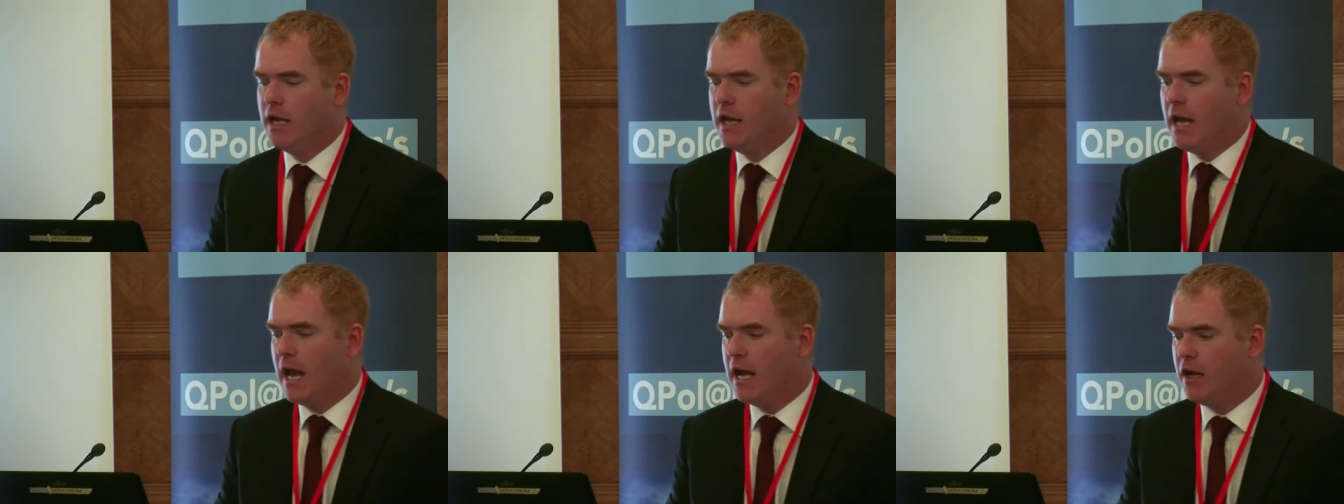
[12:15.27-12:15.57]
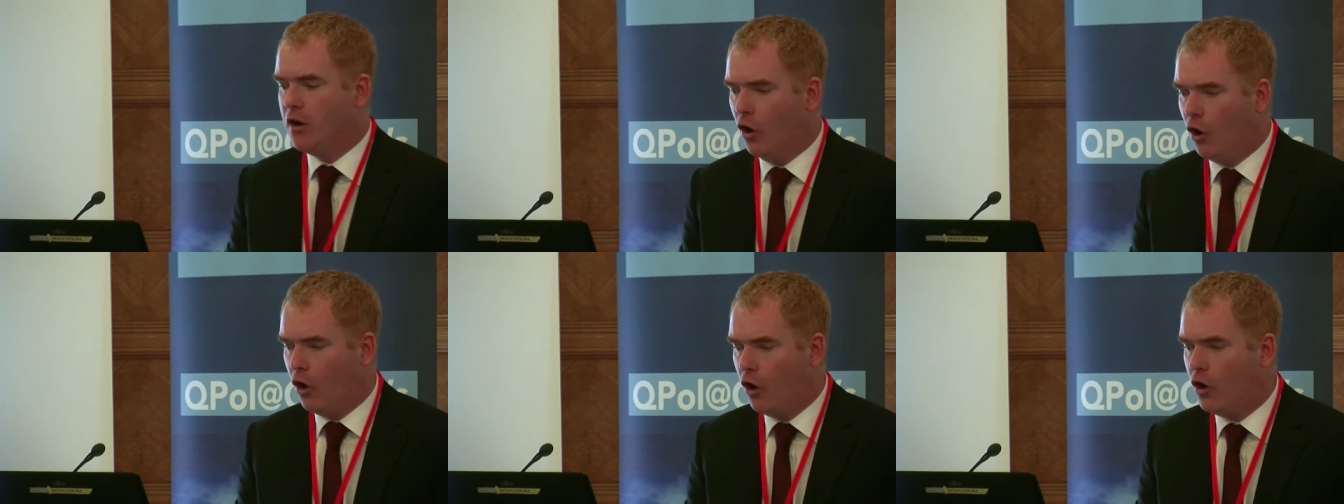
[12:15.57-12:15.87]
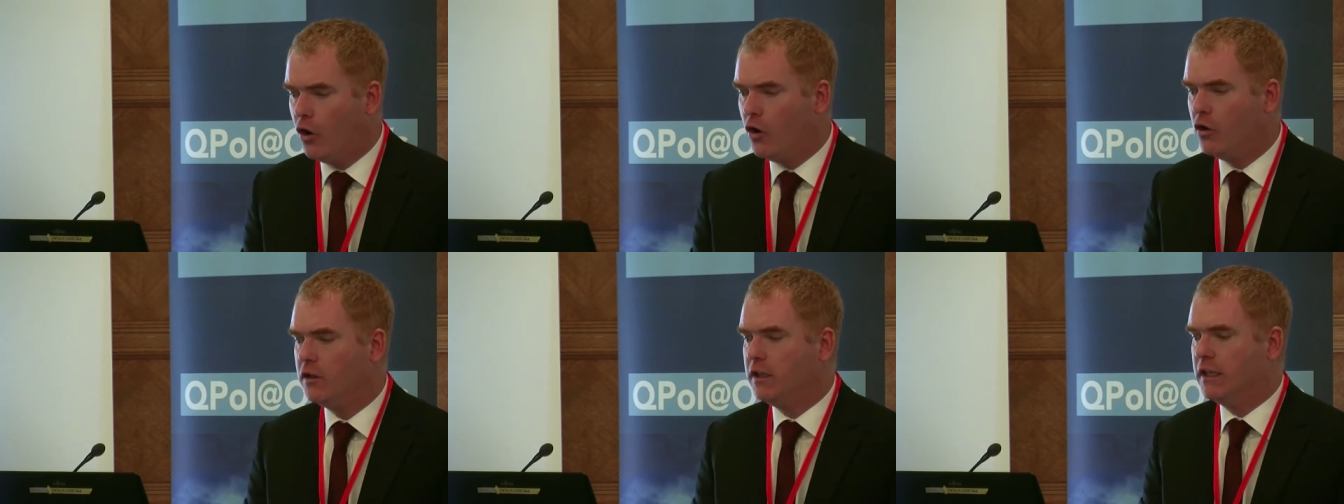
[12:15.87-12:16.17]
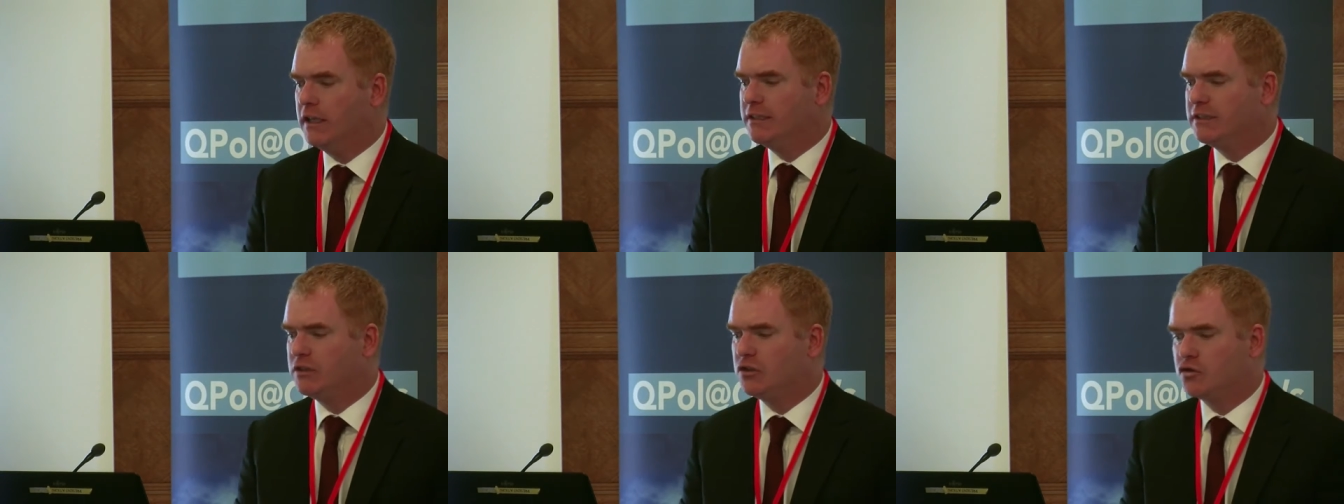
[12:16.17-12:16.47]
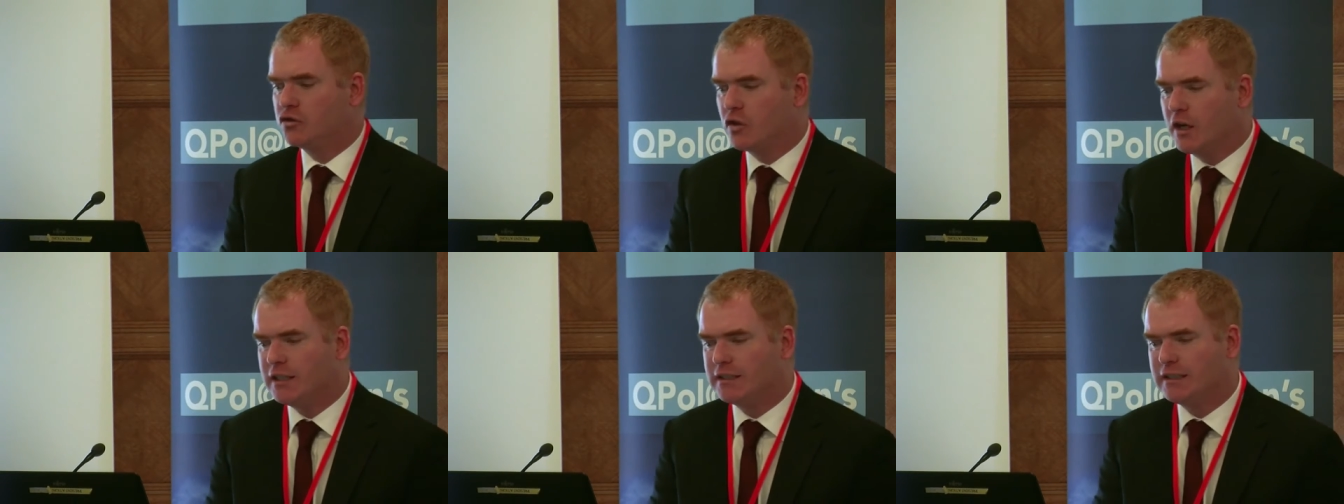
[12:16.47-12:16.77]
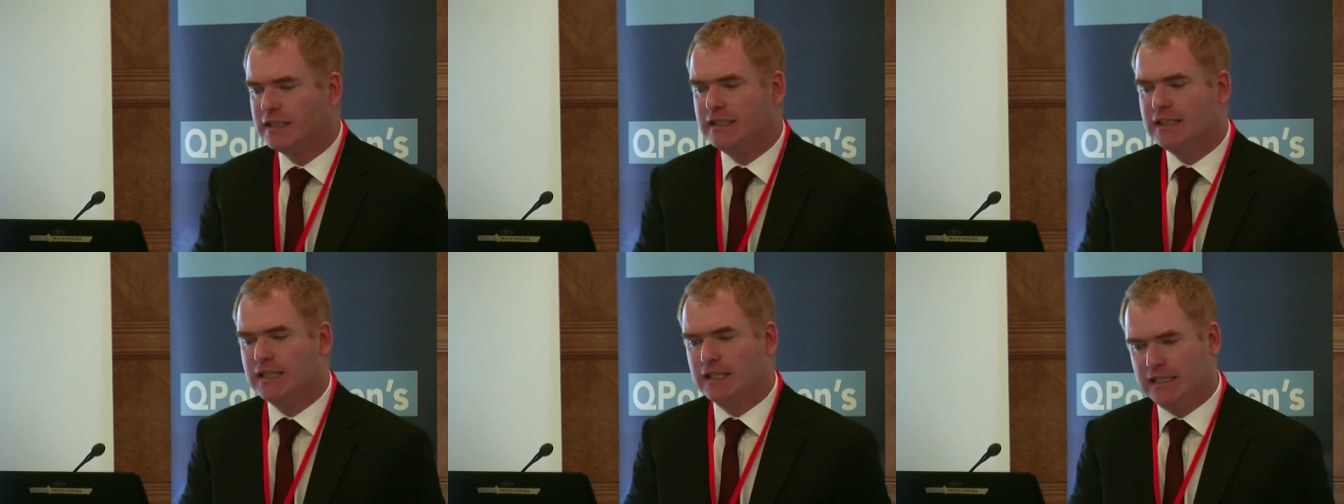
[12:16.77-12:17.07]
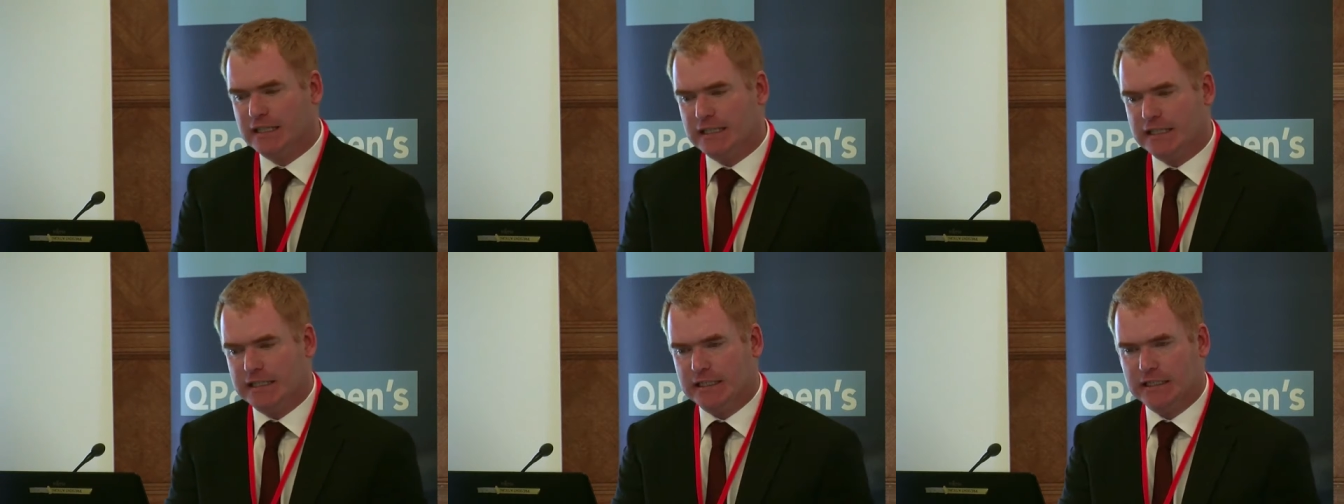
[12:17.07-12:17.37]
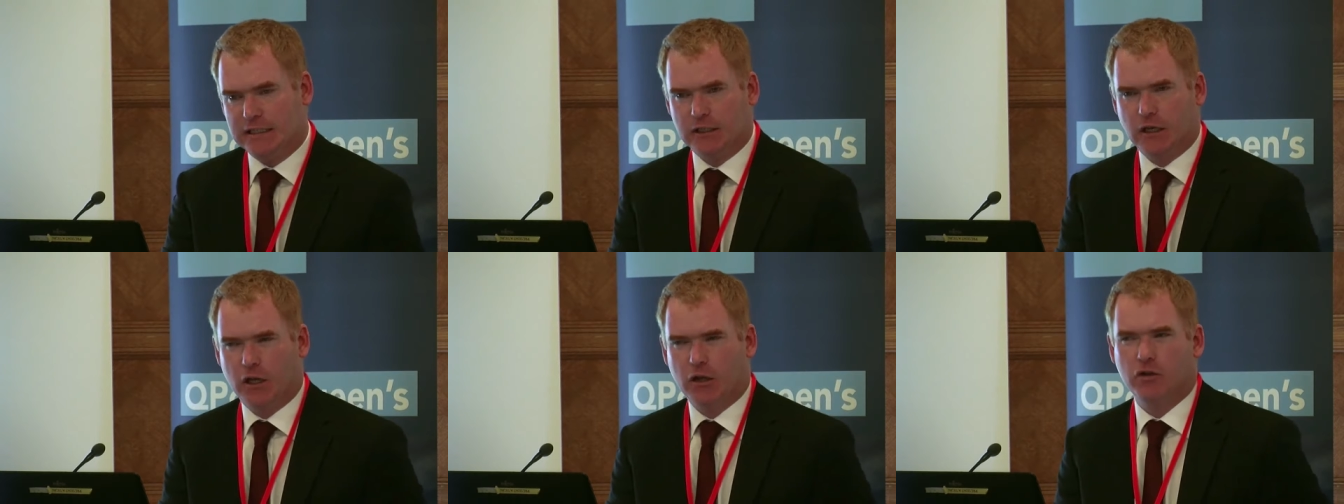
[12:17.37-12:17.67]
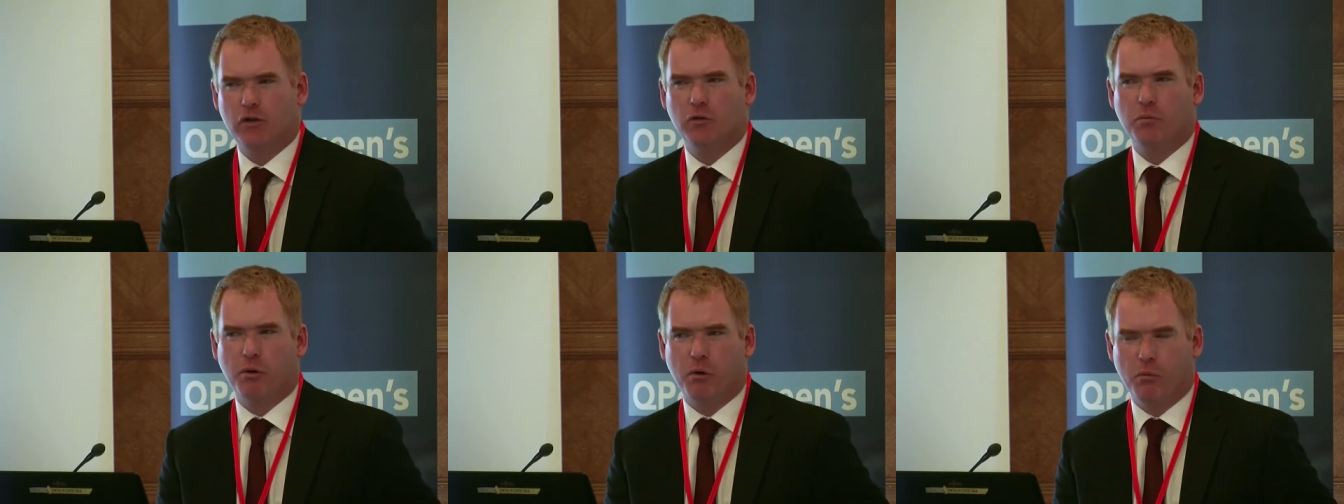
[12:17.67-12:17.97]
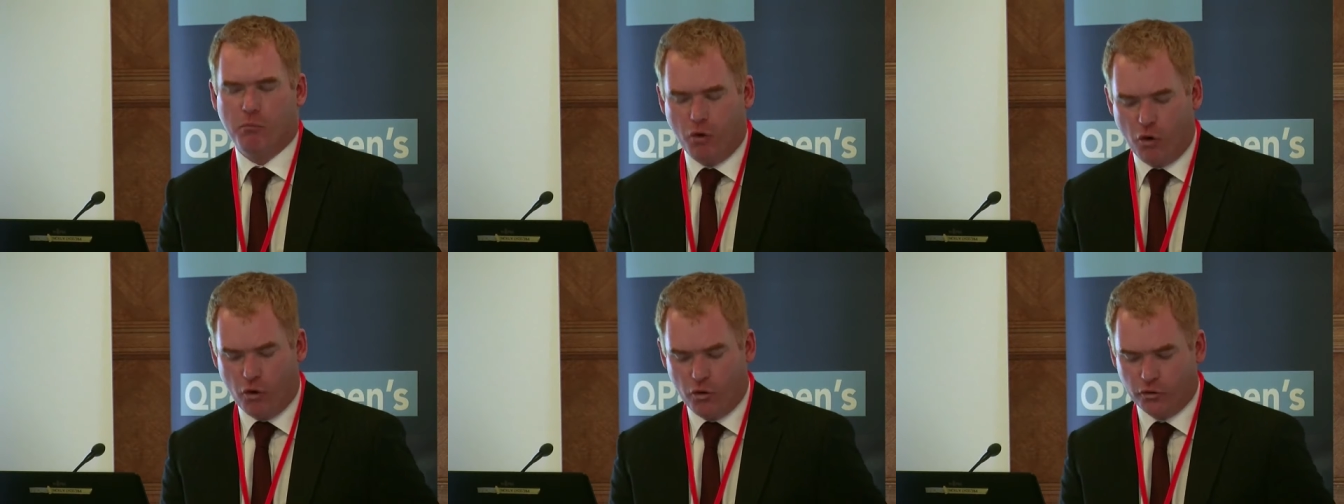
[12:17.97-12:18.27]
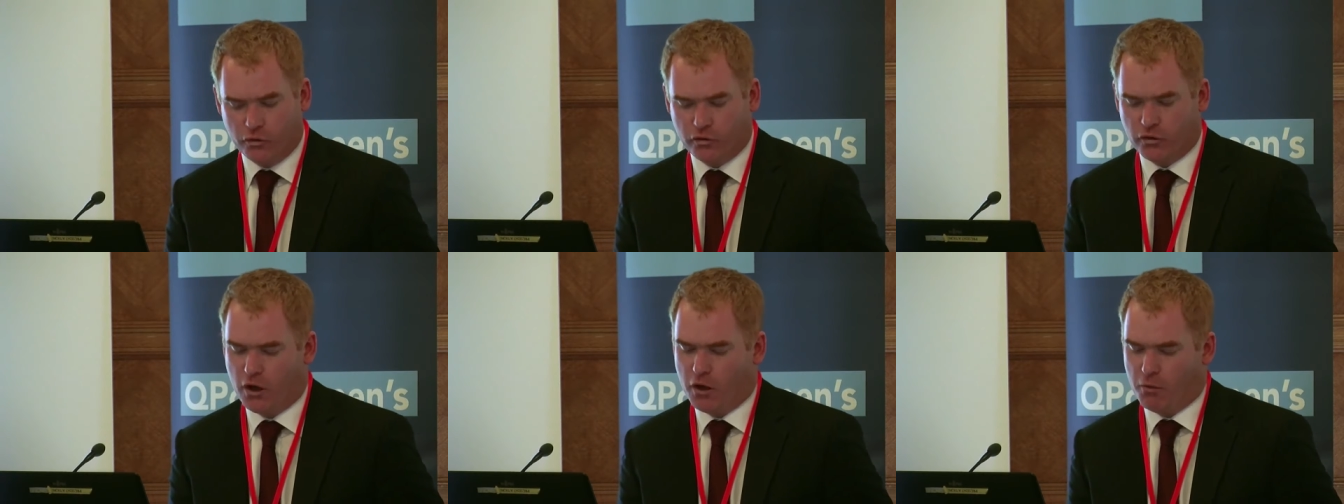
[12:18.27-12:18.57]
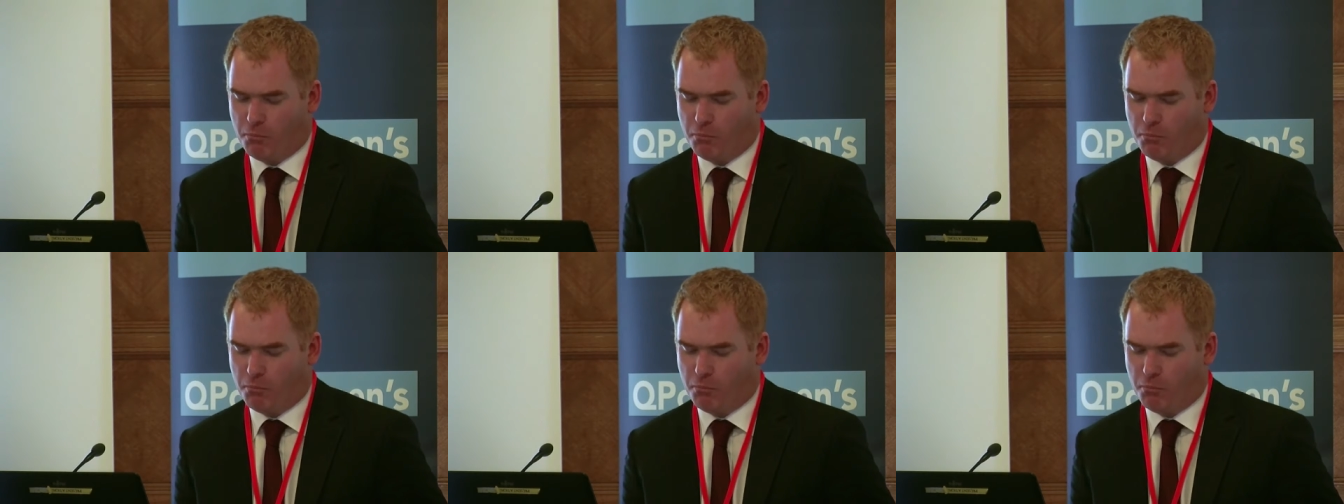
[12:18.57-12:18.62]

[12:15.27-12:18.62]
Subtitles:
and all stressing the need to promote